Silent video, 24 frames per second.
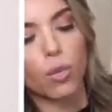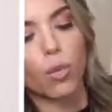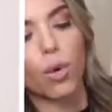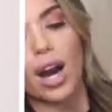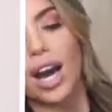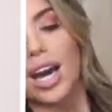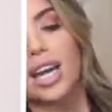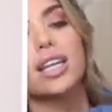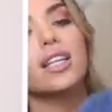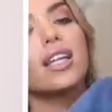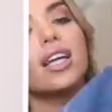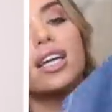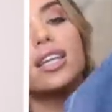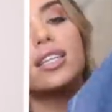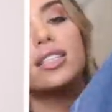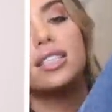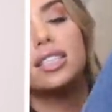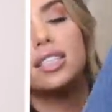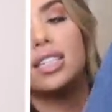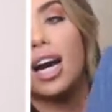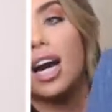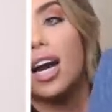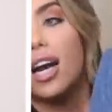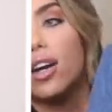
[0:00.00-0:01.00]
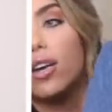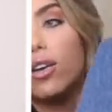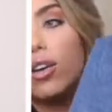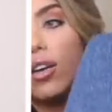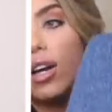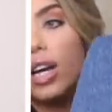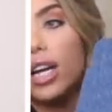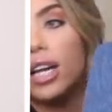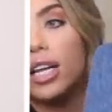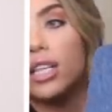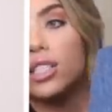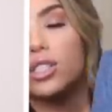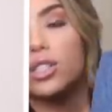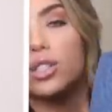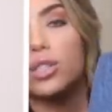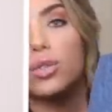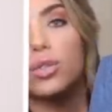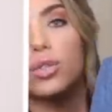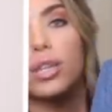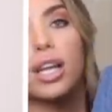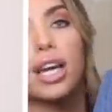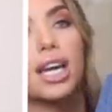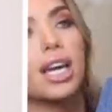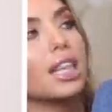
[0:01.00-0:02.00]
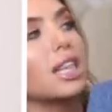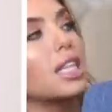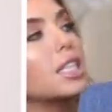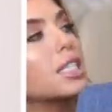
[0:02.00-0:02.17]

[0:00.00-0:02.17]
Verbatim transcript: wide leg style and I do like